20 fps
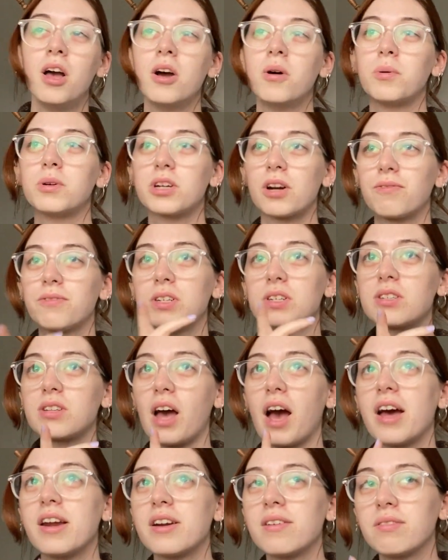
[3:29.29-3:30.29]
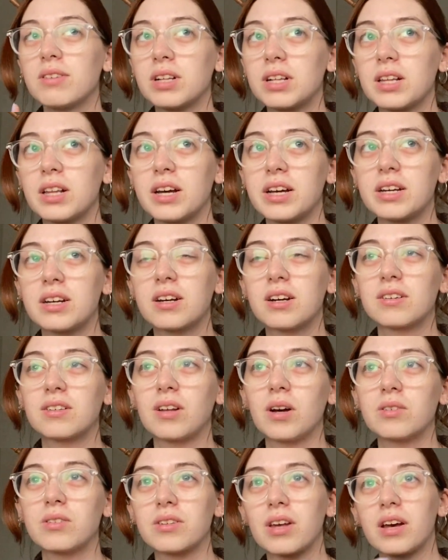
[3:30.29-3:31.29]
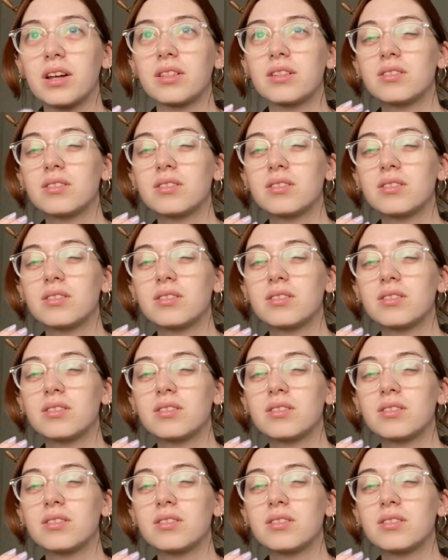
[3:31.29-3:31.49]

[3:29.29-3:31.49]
which at first I didn't really like because I was like,